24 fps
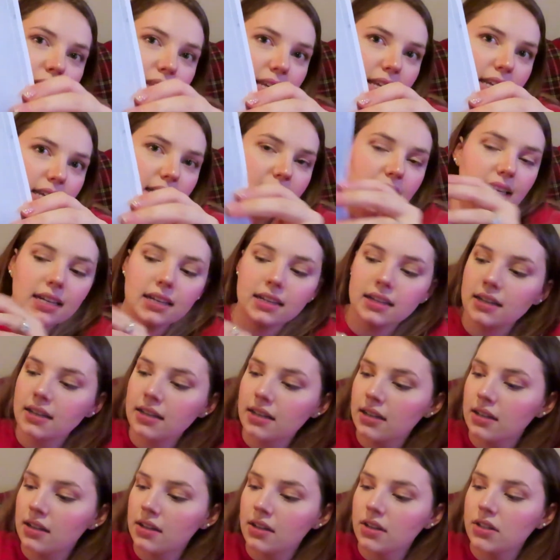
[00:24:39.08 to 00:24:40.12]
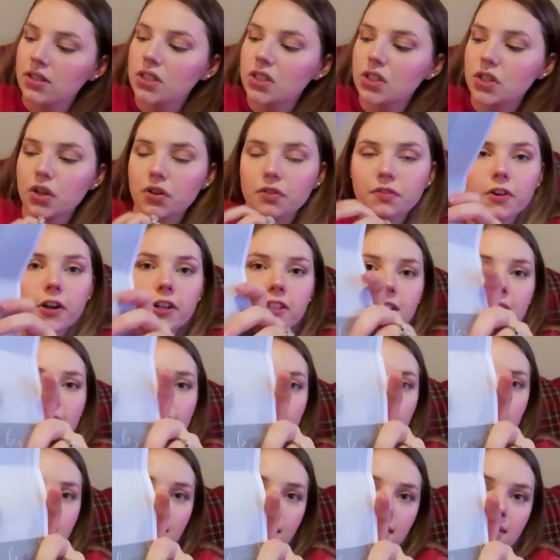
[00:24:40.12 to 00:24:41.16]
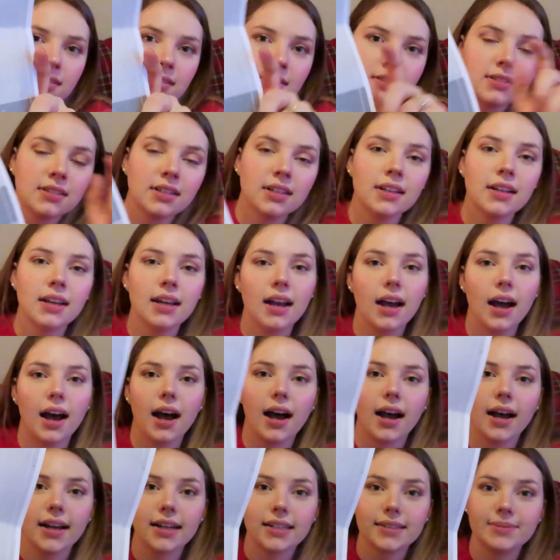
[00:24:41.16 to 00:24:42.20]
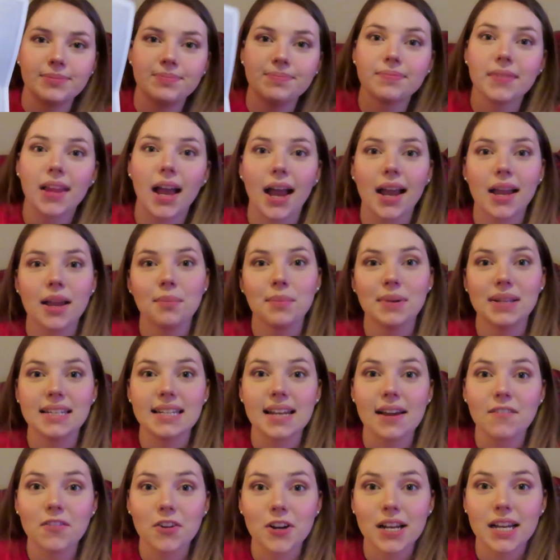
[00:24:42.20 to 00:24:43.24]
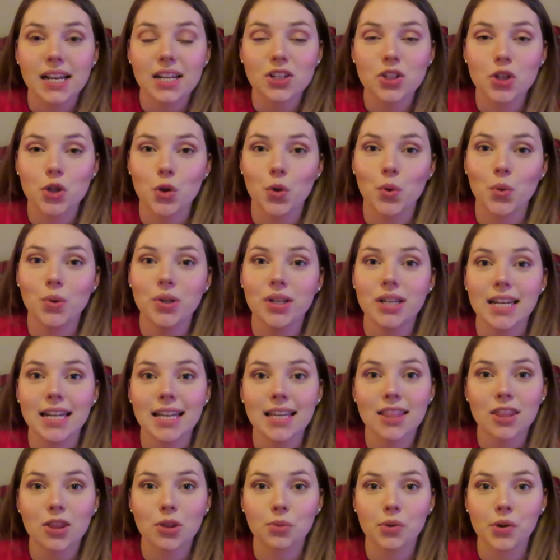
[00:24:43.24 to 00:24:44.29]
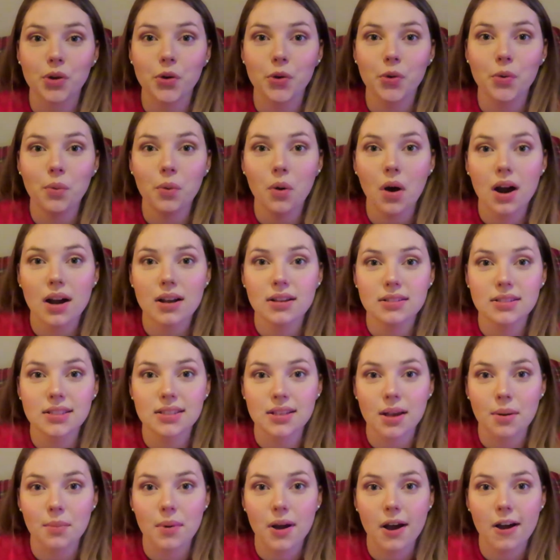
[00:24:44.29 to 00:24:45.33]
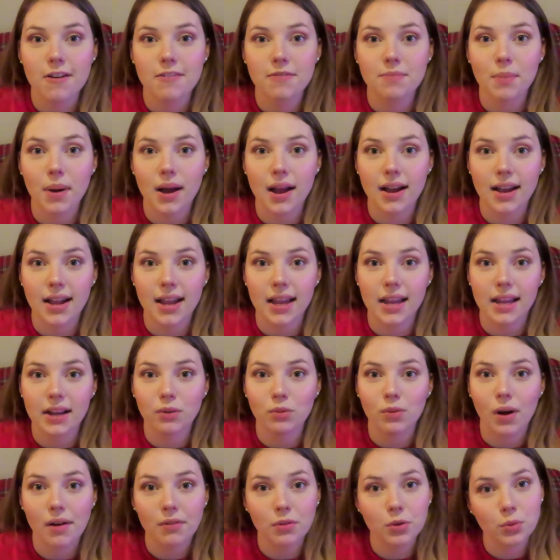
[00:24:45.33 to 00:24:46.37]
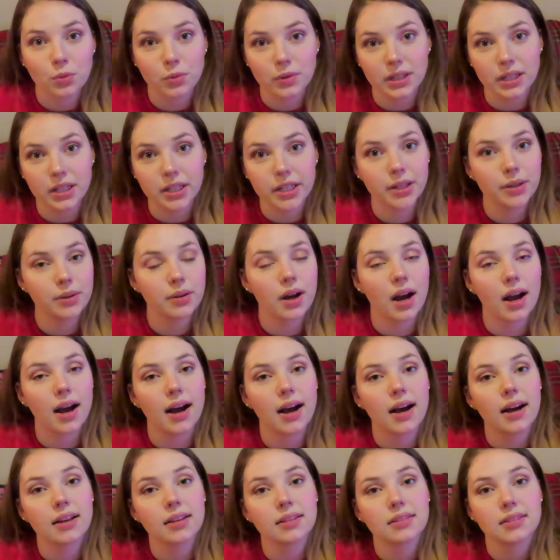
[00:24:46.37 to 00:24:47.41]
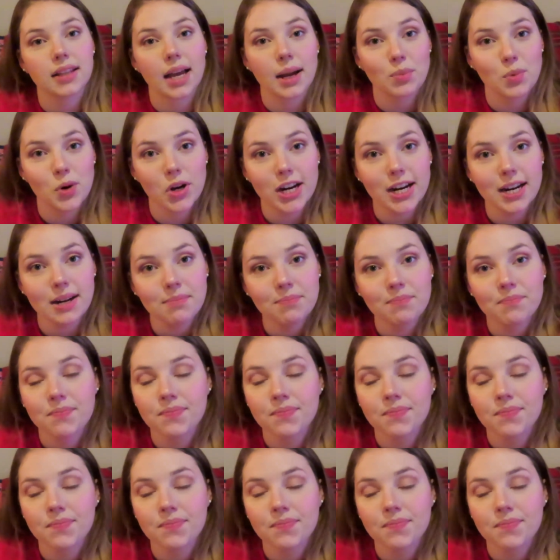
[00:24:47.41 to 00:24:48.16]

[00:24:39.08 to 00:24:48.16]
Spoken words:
the Snowfall socks. I am endeavoring to knit through some of my Ravelry library.